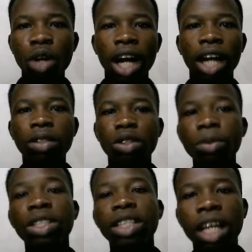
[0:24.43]
and you
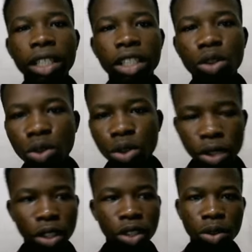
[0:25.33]
would get good
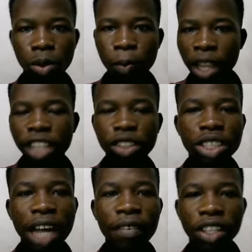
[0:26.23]
results. So let's
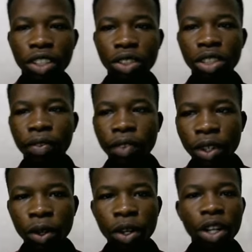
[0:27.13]
just dive right into the
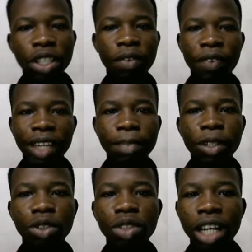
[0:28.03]
video. The first
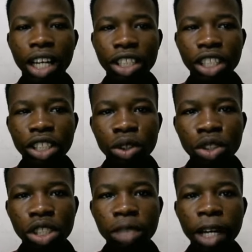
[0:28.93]
method you can actually
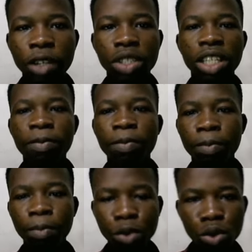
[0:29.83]
use is by using the
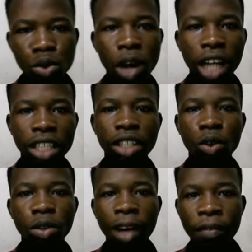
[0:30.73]
tool actually
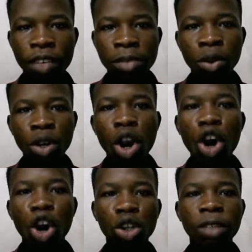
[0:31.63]
owned by Facebook
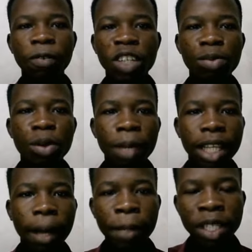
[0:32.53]
called the Facebook
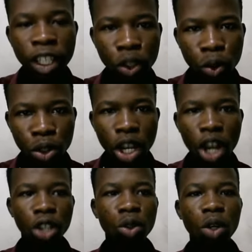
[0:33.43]
Meta Business Suite.
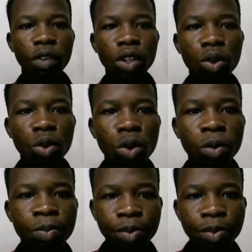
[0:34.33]
So if you don't know